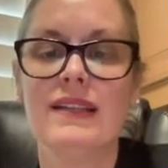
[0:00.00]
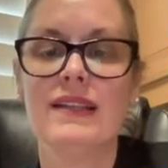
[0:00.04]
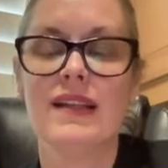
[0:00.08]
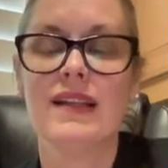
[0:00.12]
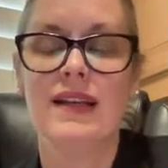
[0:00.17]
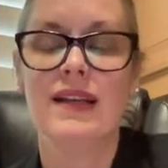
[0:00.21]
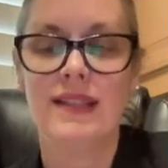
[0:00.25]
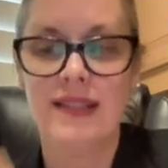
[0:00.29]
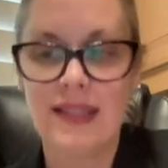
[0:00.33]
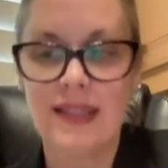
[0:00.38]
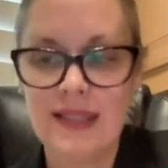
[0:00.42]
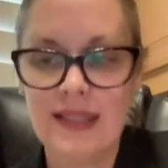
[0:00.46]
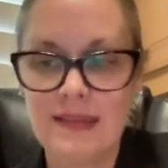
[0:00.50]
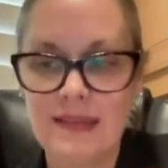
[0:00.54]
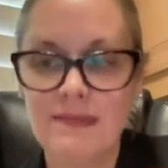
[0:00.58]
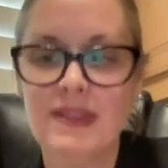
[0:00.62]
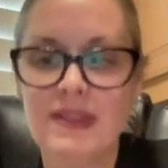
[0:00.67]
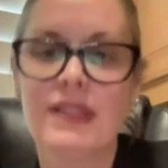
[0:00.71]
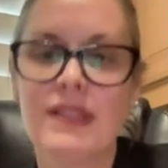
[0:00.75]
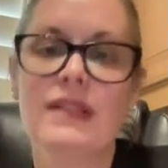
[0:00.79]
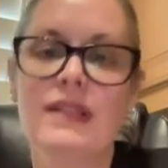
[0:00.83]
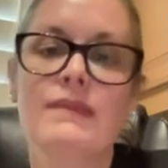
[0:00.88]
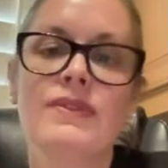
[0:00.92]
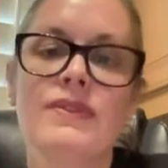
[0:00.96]
again
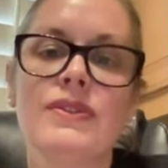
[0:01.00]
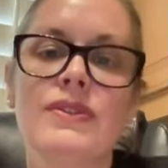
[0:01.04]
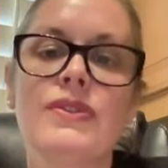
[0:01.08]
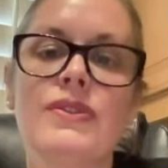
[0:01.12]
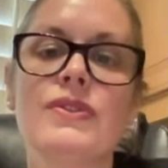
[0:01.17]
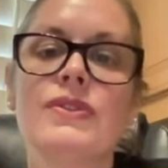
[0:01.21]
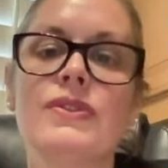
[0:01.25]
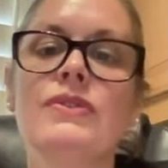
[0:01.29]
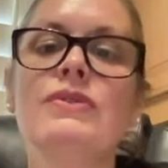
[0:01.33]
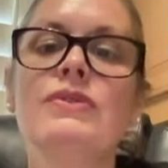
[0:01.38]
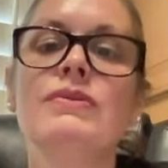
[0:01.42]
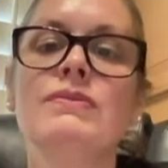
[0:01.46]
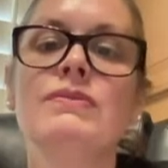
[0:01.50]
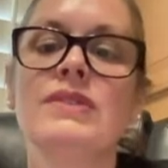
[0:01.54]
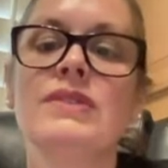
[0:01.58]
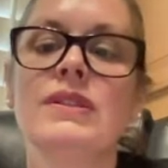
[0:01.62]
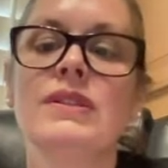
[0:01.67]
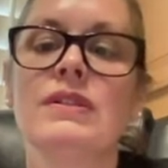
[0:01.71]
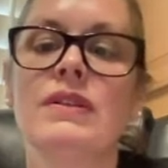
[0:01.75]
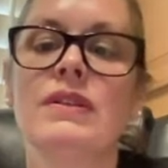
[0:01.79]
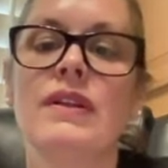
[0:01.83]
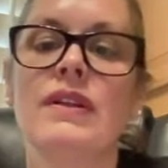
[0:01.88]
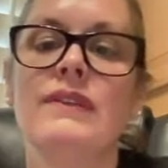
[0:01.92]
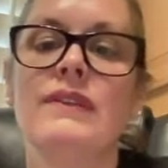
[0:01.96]
becomes assumed in
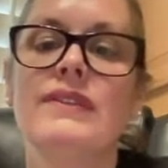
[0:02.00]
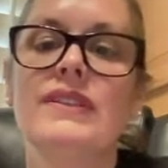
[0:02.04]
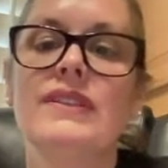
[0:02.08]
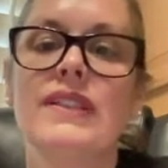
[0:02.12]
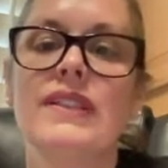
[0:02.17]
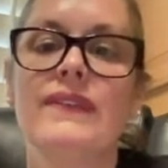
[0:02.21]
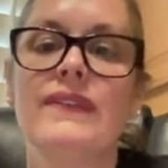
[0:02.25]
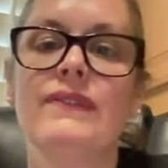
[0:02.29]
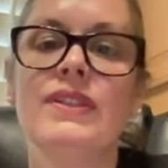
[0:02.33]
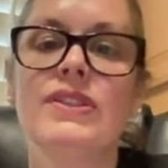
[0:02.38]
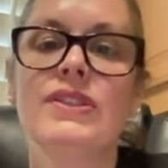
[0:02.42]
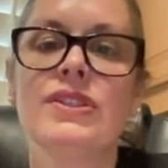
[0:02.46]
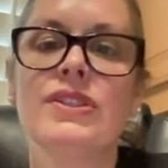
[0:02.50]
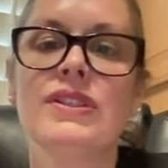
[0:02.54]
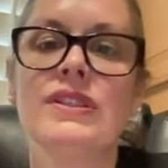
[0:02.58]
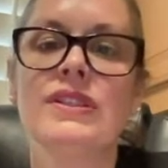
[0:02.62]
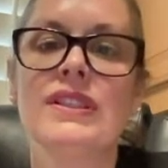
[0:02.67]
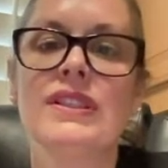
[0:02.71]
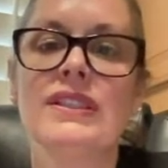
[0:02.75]
a lot of these definitions